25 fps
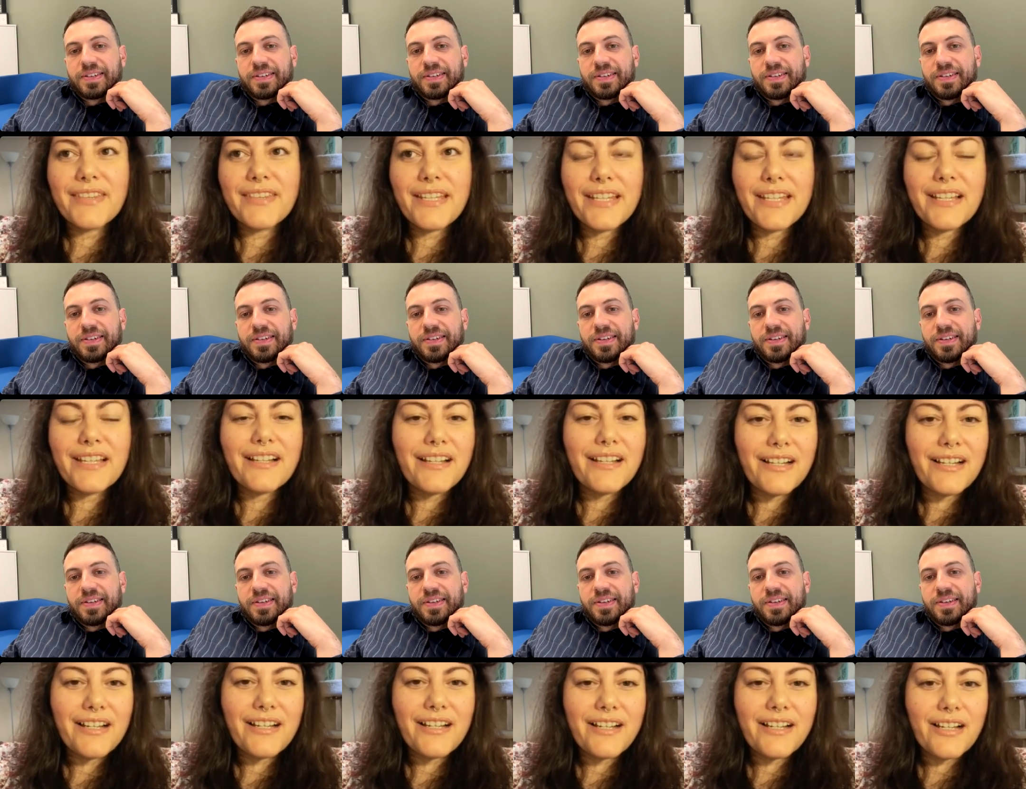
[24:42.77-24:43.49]

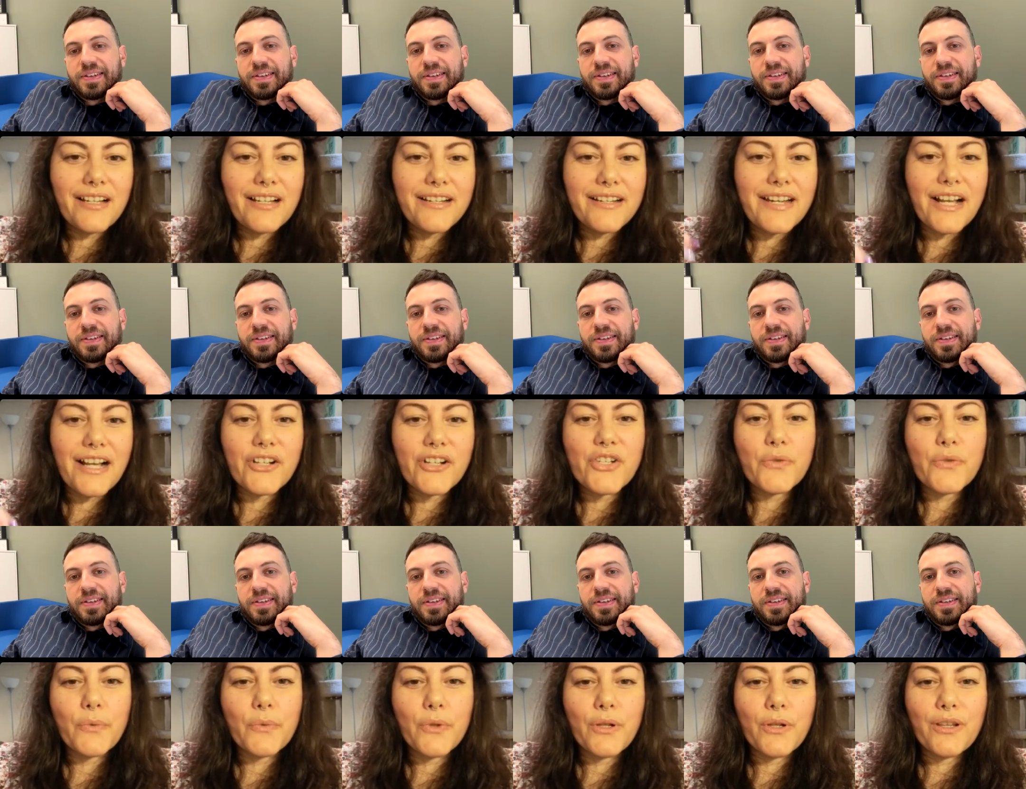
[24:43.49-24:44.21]
Speaker 1: like an
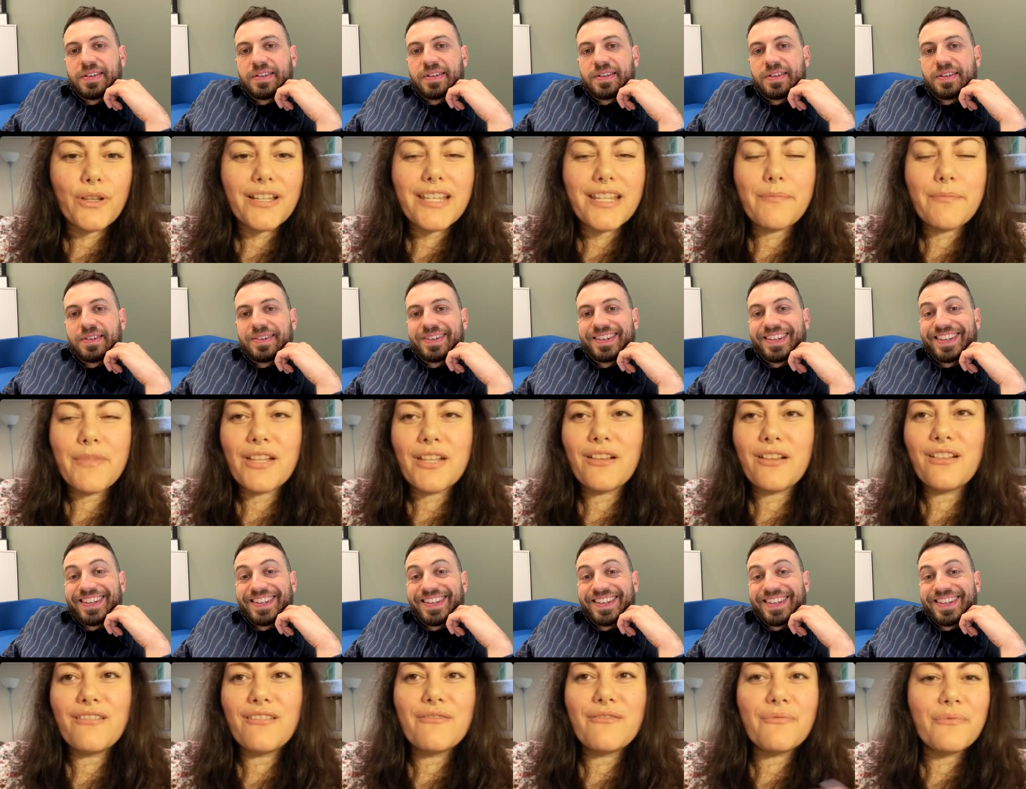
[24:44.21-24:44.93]
actual
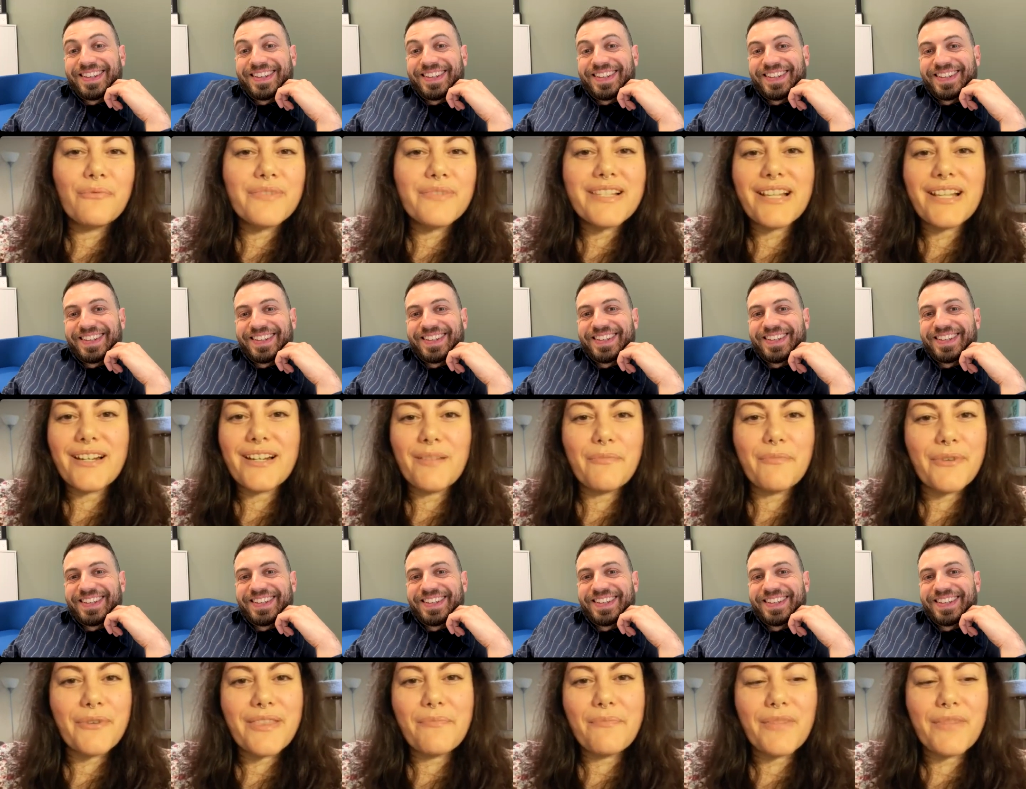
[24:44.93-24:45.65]
email set
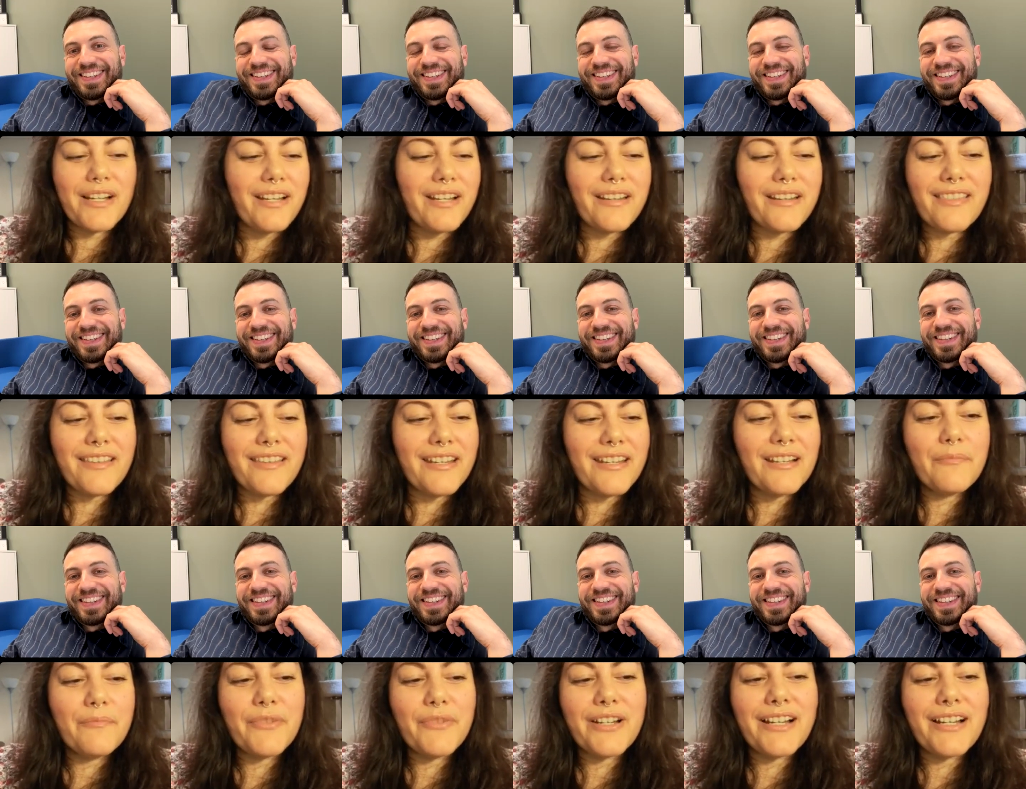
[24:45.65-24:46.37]
up with my
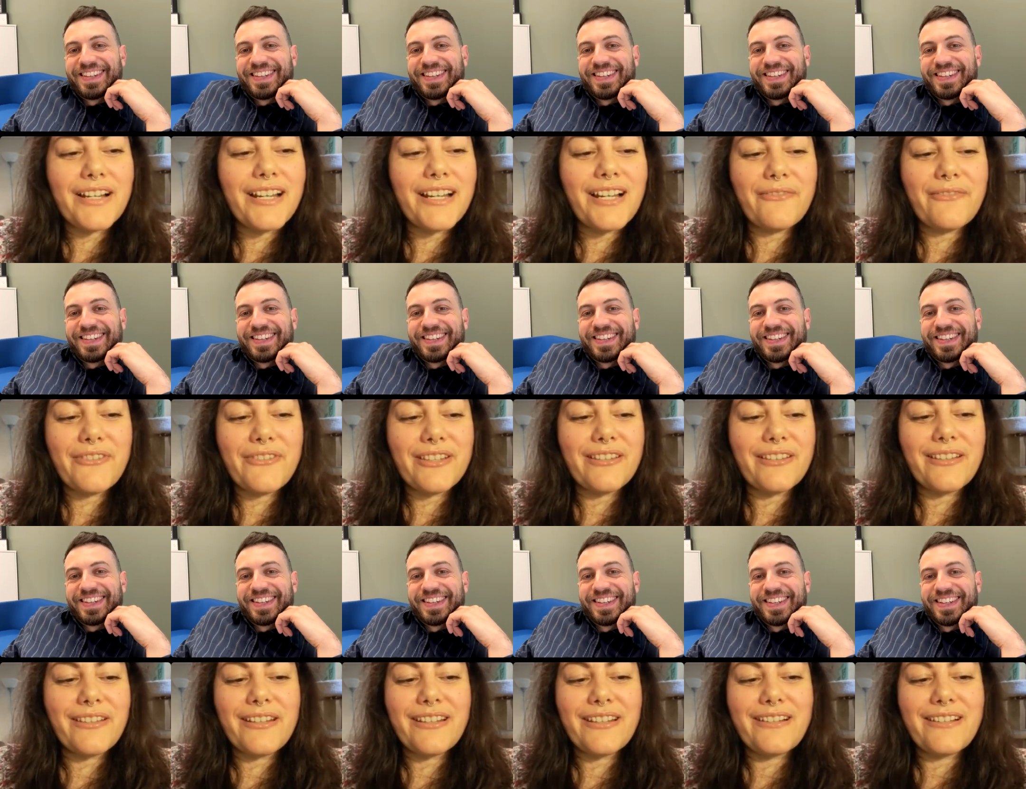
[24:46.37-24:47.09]
thing but i
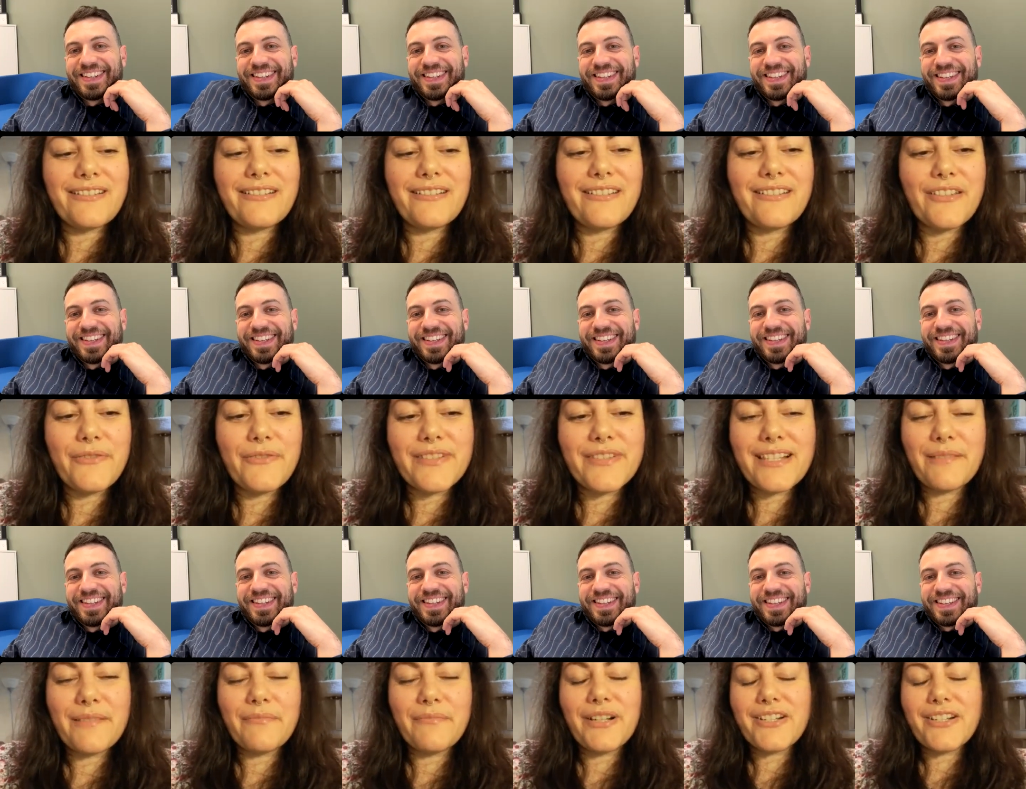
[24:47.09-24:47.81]
haven't like
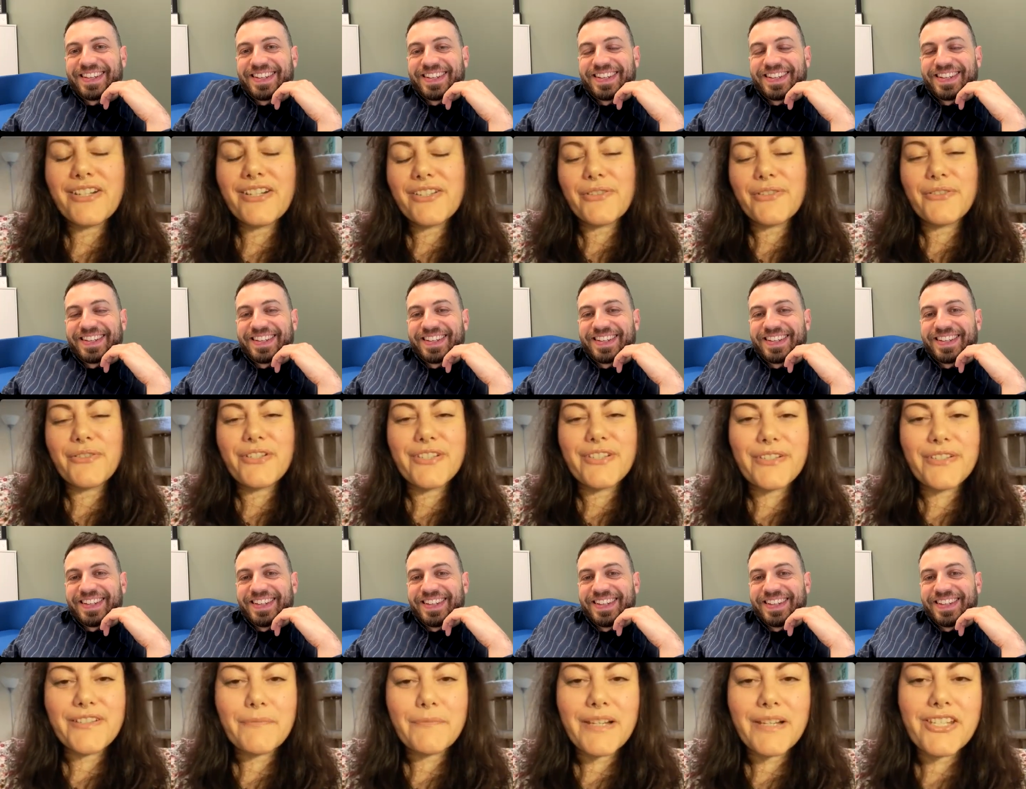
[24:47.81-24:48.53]
used it much so
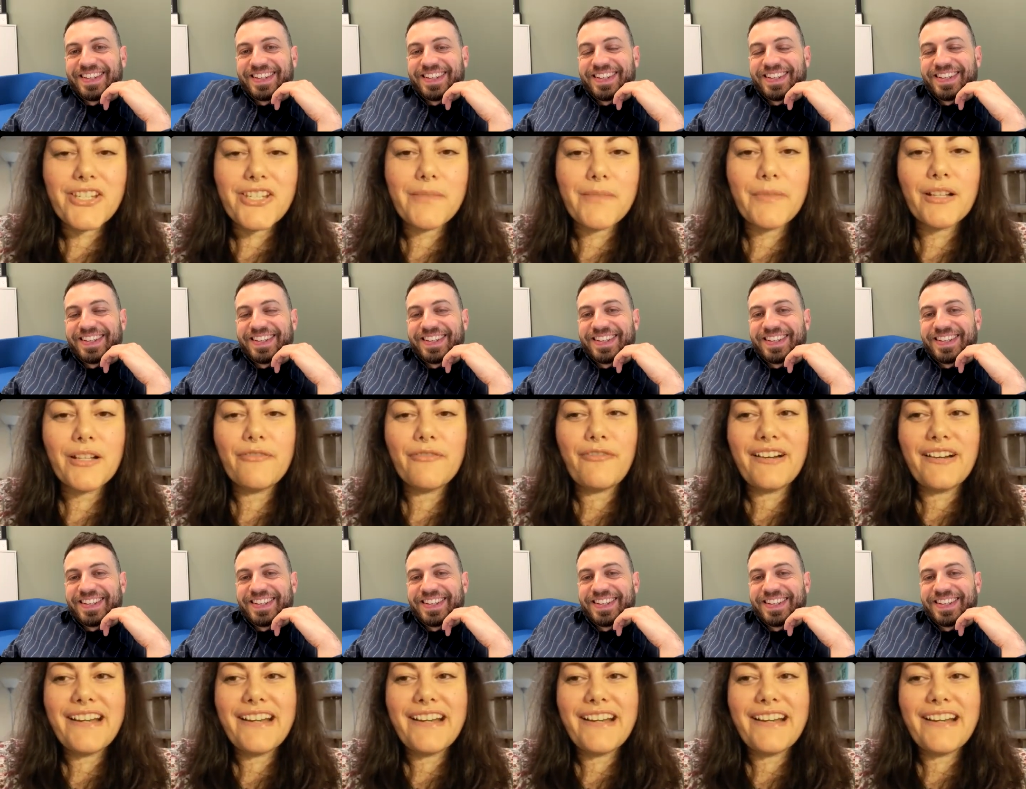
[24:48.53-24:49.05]
just use my gmail